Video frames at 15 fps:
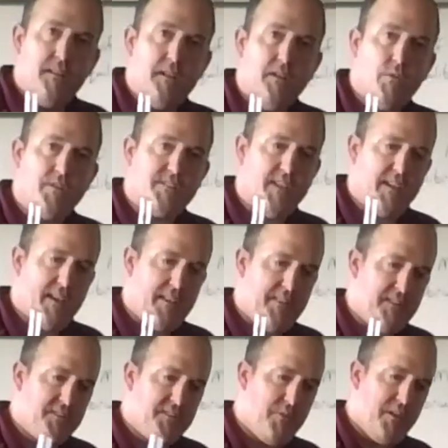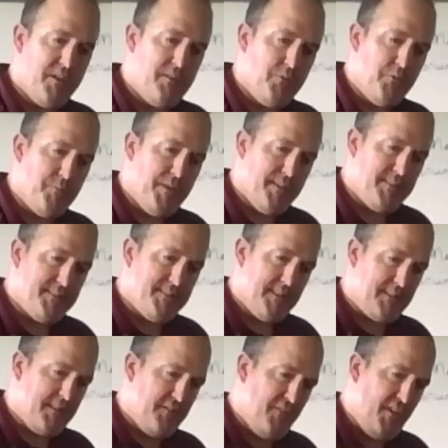Once I add this one, we'll be at
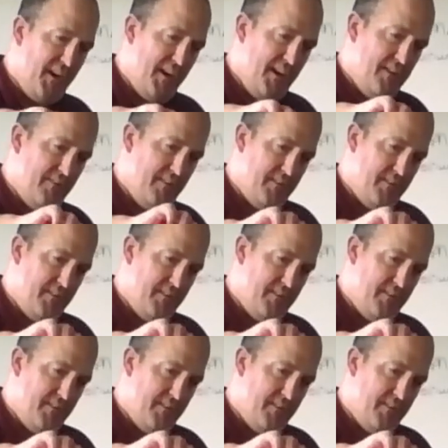65.